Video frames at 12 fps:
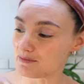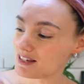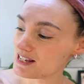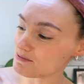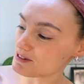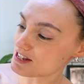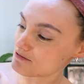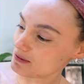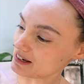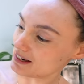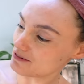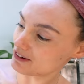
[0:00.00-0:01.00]
These ones have
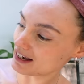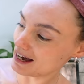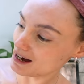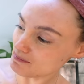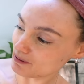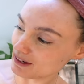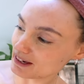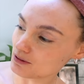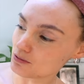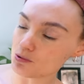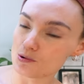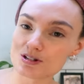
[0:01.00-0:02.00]
been living happily
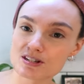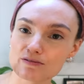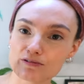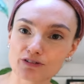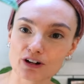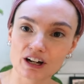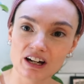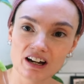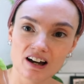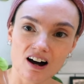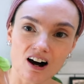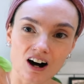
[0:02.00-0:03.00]
in water for,
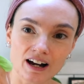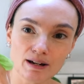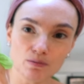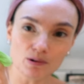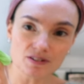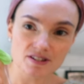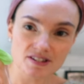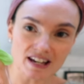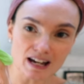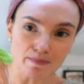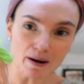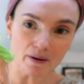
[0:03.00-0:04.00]
I want to
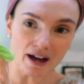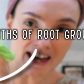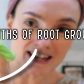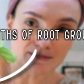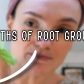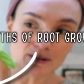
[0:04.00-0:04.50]
say, about 8